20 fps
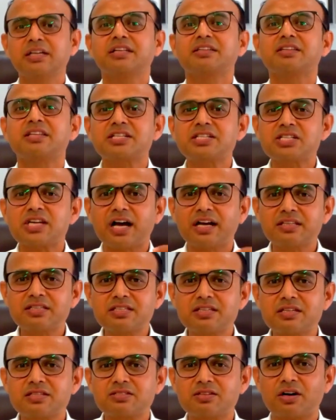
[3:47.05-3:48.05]
the
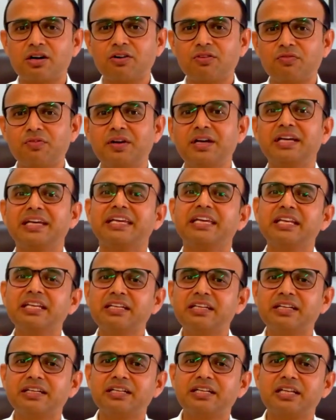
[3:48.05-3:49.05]
chances of
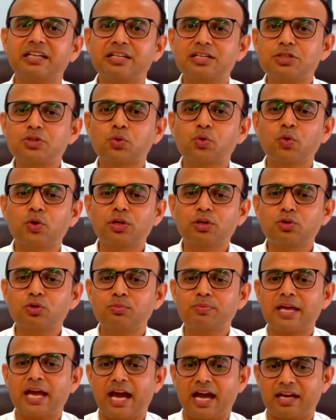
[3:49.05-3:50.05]
incontinence going to
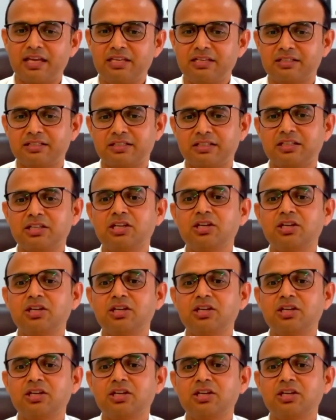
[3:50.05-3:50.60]
be higher.